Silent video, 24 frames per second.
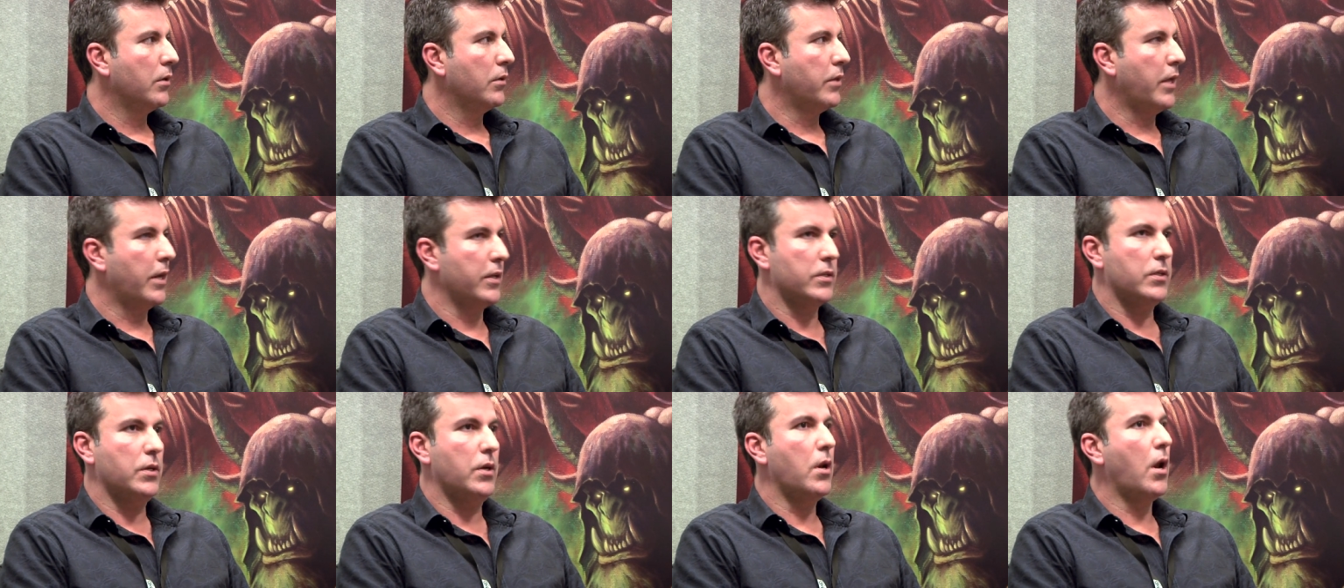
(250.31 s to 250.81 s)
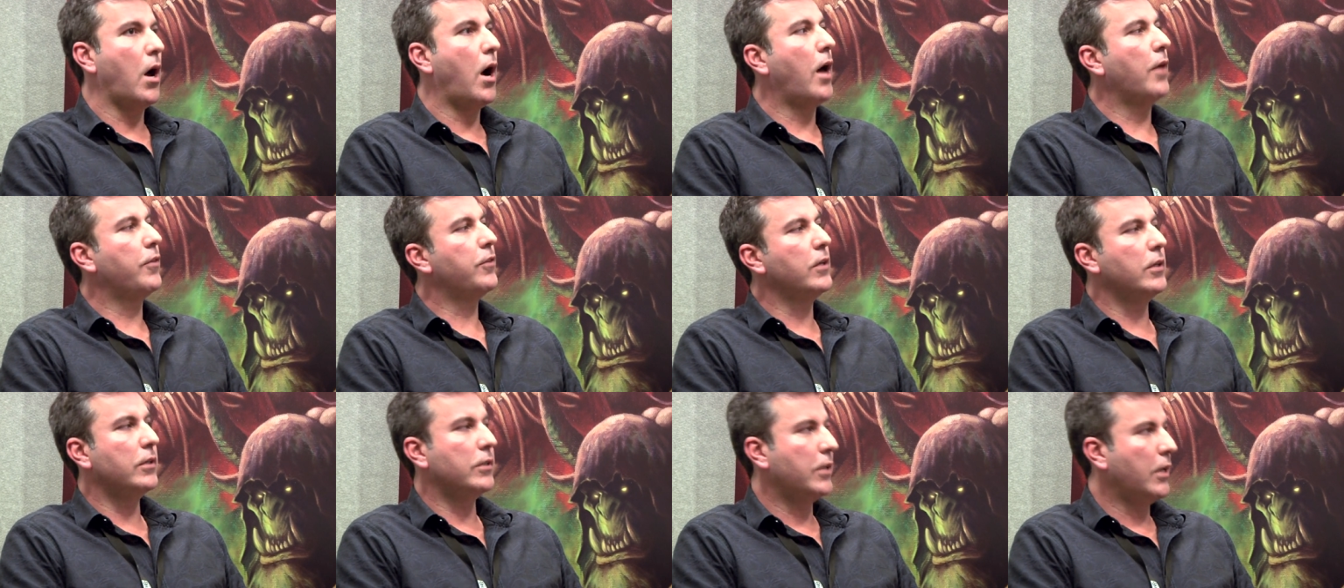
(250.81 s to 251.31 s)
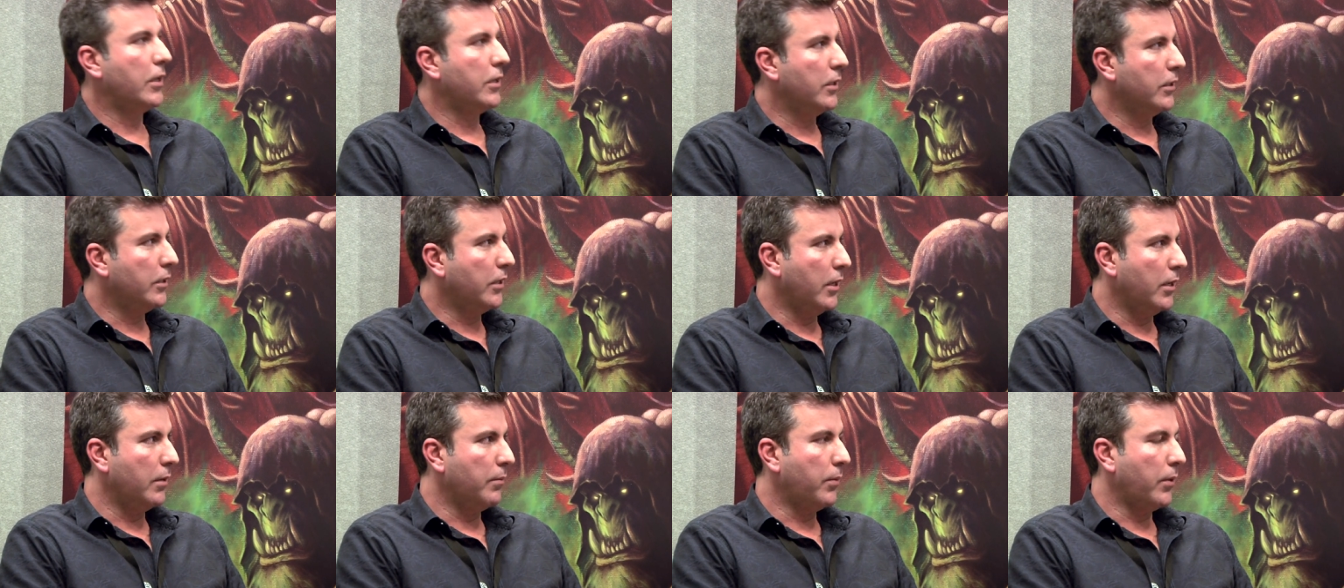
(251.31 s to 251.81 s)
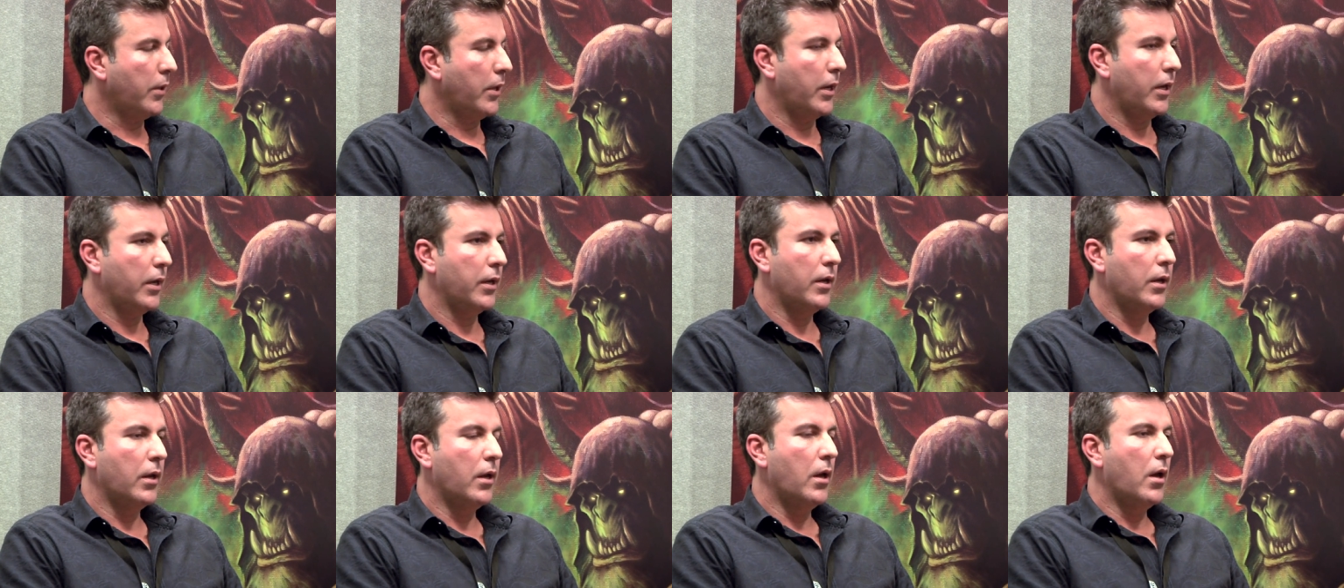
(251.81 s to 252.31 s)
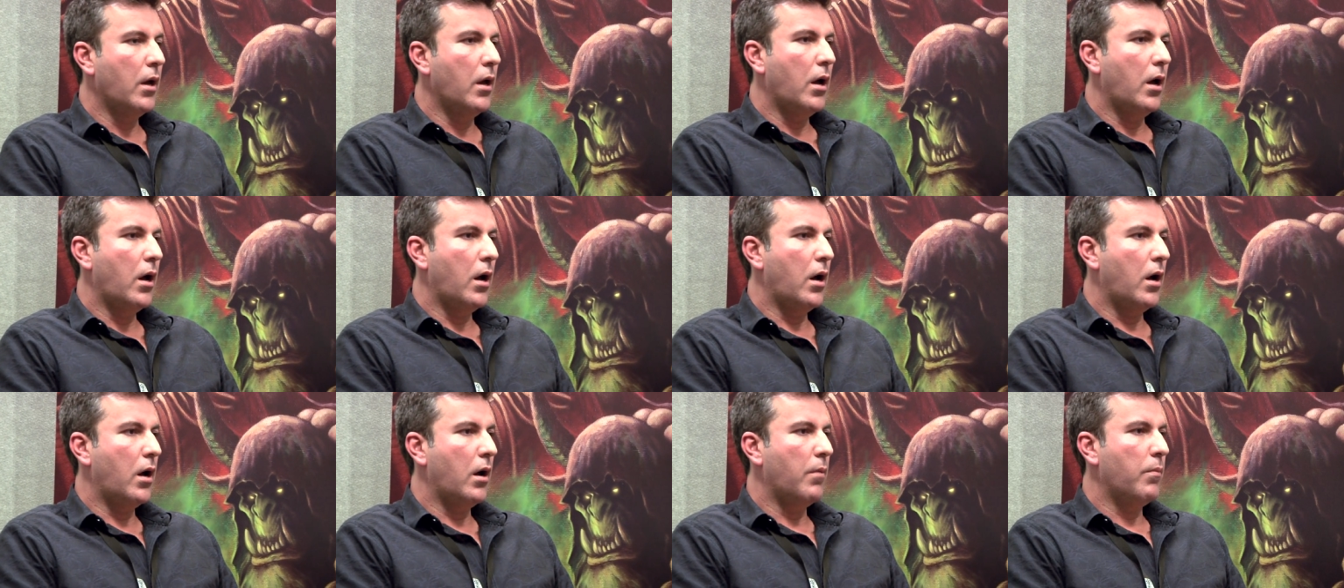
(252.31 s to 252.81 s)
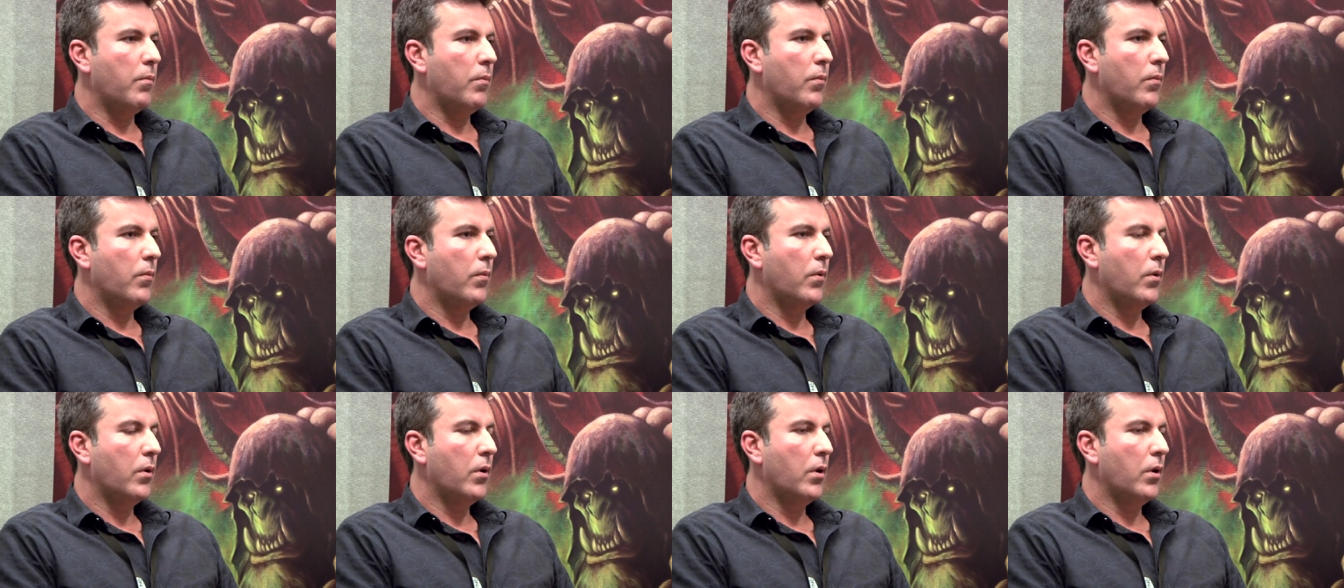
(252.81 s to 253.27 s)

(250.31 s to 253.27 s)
That is not the intended gameplay. Um,